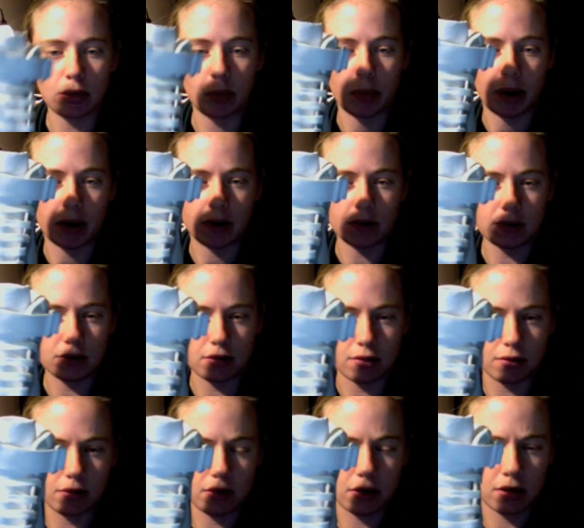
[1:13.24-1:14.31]
them out. So
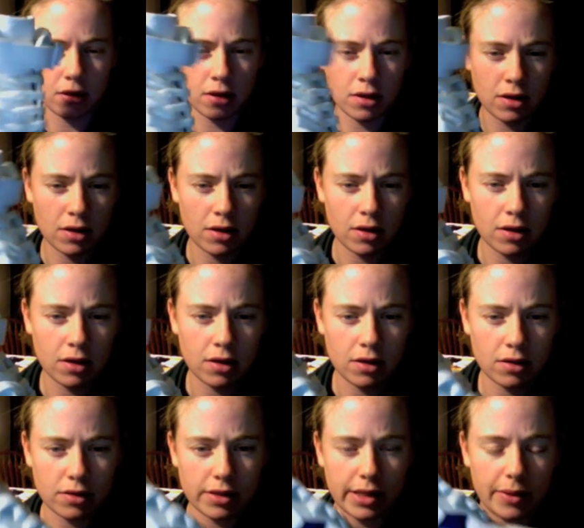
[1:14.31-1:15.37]

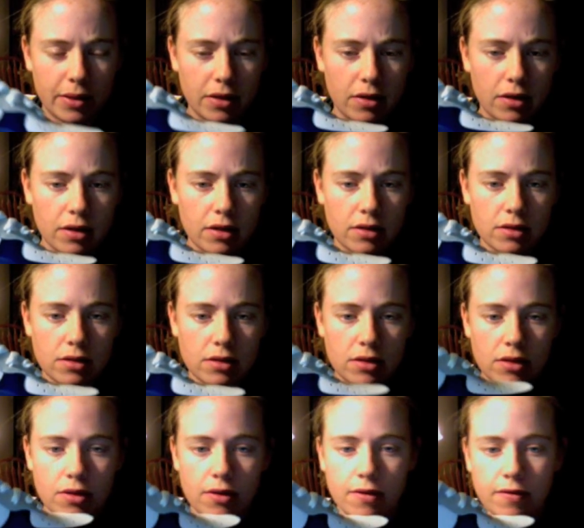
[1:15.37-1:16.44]
this is how it looks.
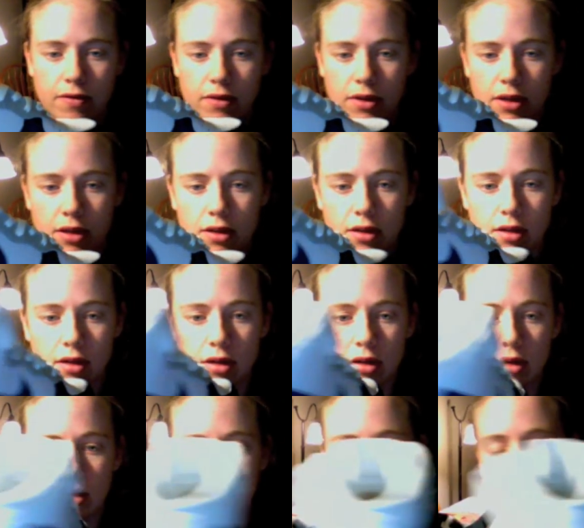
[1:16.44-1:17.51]
Hopefully the uh,
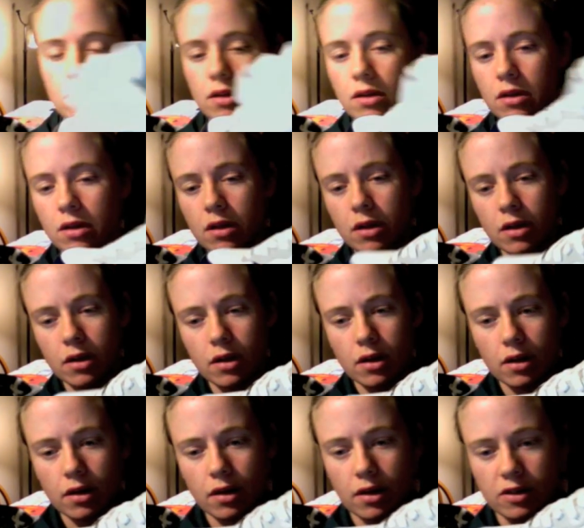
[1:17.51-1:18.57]

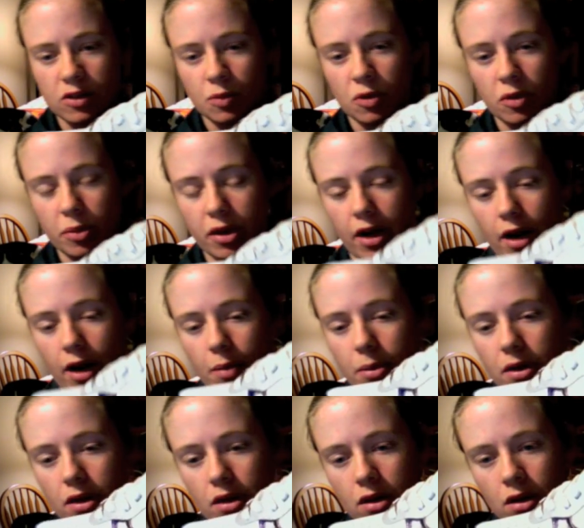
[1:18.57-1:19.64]
customer will be
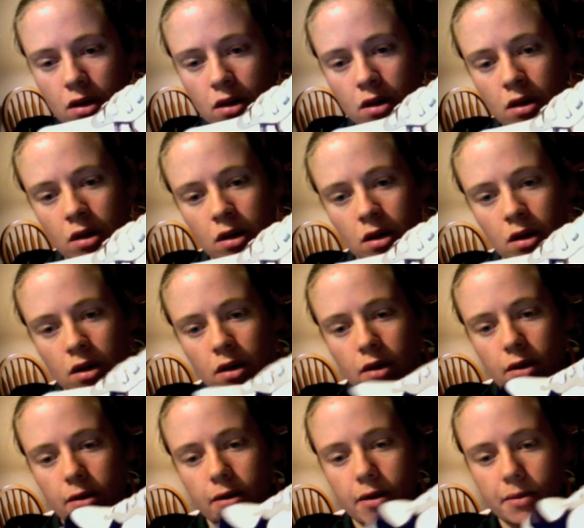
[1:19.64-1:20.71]
happy.
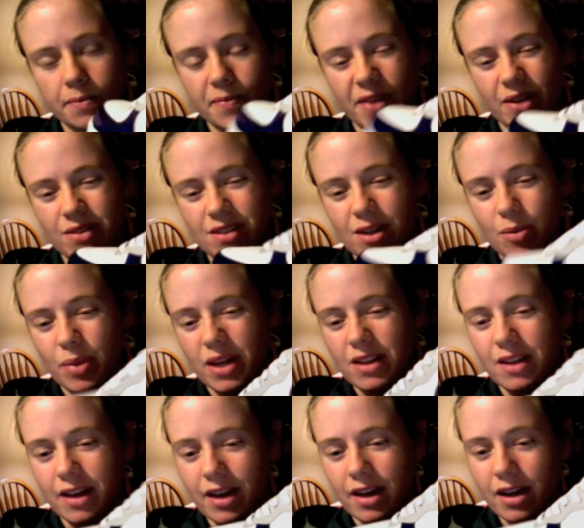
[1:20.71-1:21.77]
Um, I was gonna paint
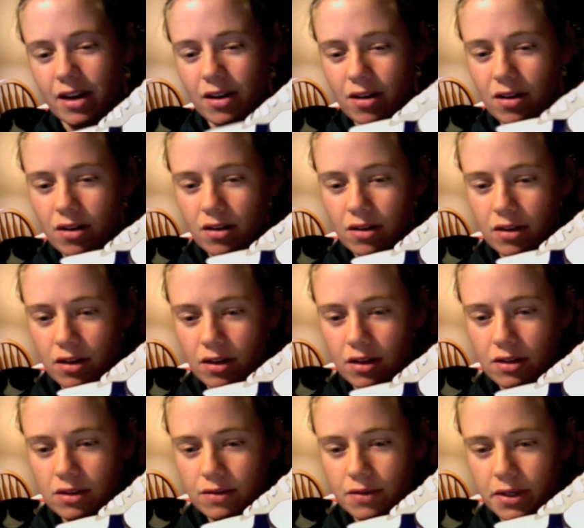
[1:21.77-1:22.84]
the air in this
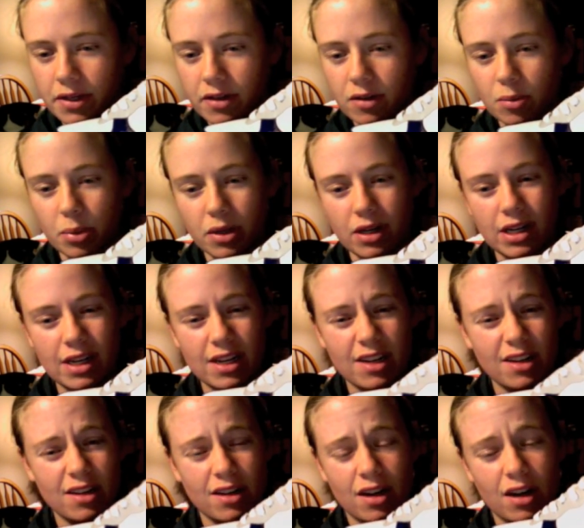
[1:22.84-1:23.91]
over here, but
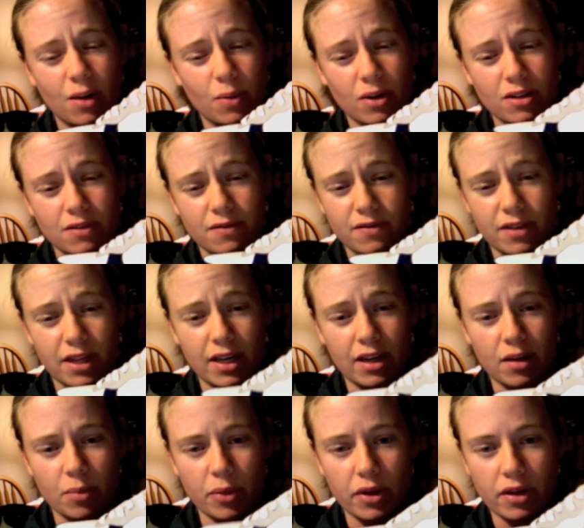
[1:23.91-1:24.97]
I don't want it to flake and
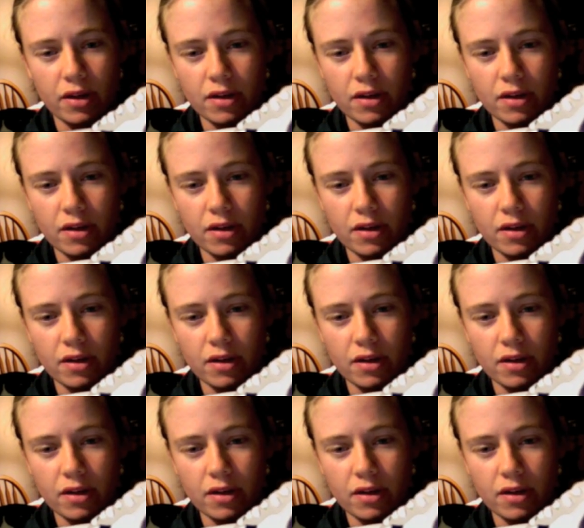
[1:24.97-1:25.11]
me